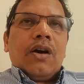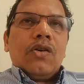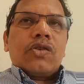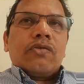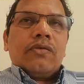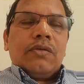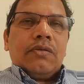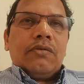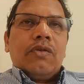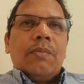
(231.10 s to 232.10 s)
house
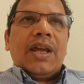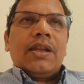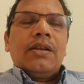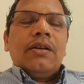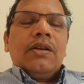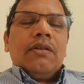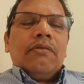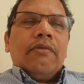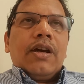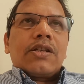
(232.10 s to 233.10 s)
women
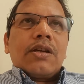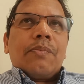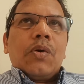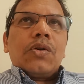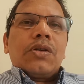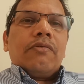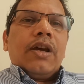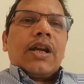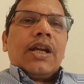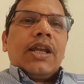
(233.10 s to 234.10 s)

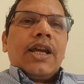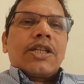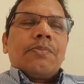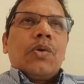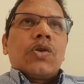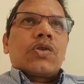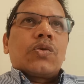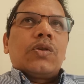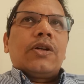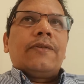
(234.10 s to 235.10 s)
were getting
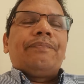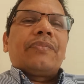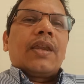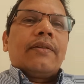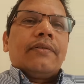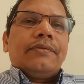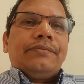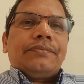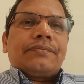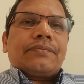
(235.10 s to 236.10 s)
exposed to the
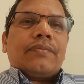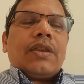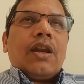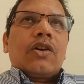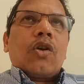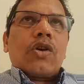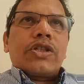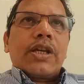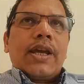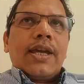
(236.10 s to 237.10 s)

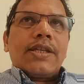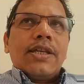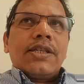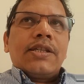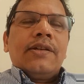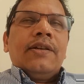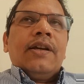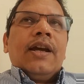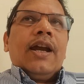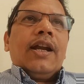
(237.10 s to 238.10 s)
toxic gases,
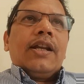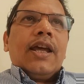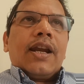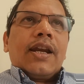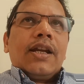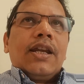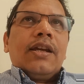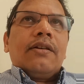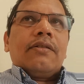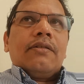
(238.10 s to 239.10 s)
and they are
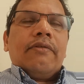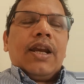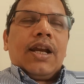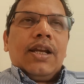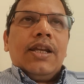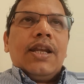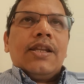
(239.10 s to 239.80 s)
getting very clean